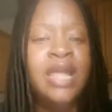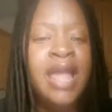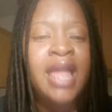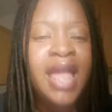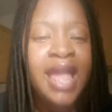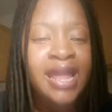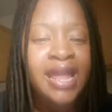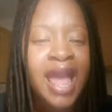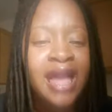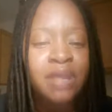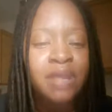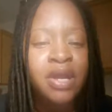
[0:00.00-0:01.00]
Hey,
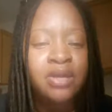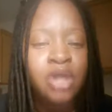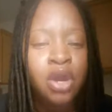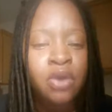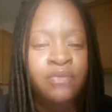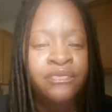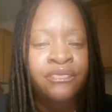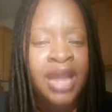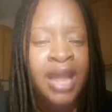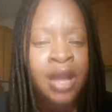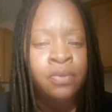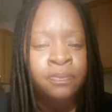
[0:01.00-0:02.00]
I am unknown for
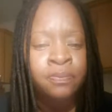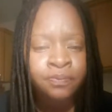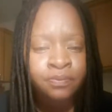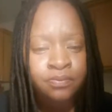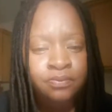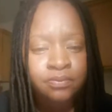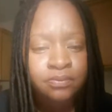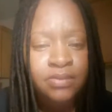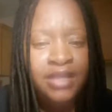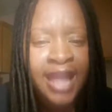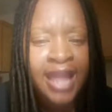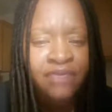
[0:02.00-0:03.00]
now.
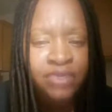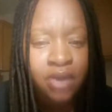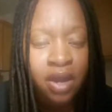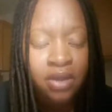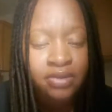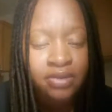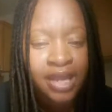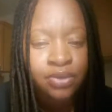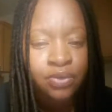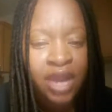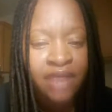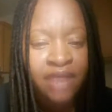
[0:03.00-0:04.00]
Have you heard that
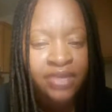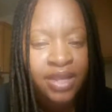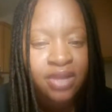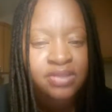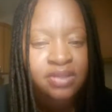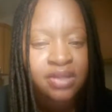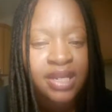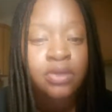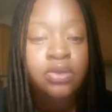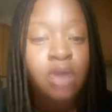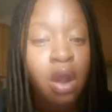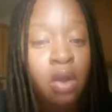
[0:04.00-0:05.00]
new Raphael Sadiq?
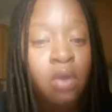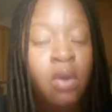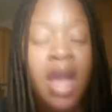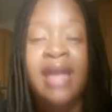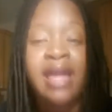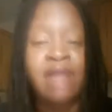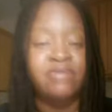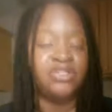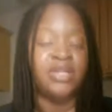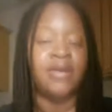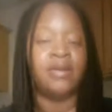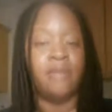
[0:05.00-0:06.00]
No, I have to
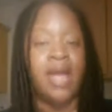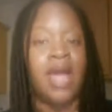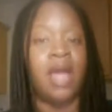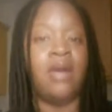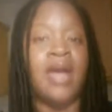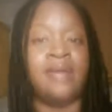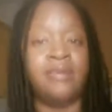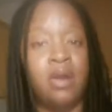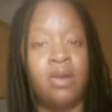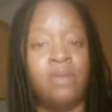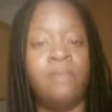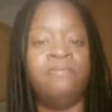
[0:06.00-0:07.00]
check him out. I
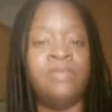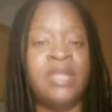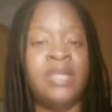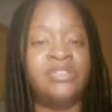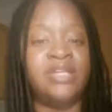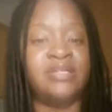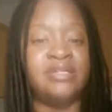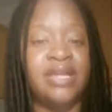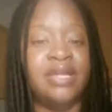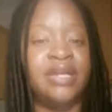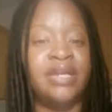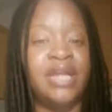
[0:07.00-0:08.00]
know he just
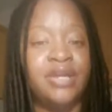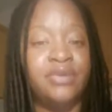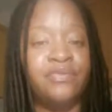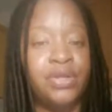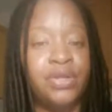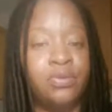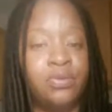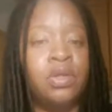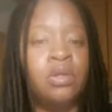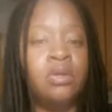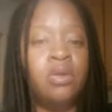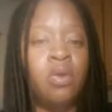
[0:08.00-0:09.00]
did an interview
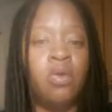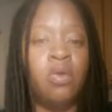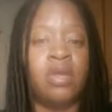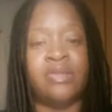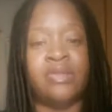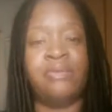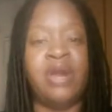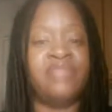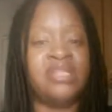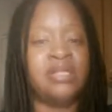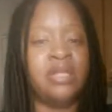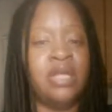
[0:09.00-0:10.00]
on the
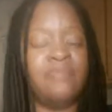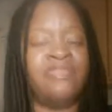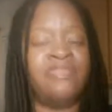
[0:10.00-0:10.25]
Breakfast Club.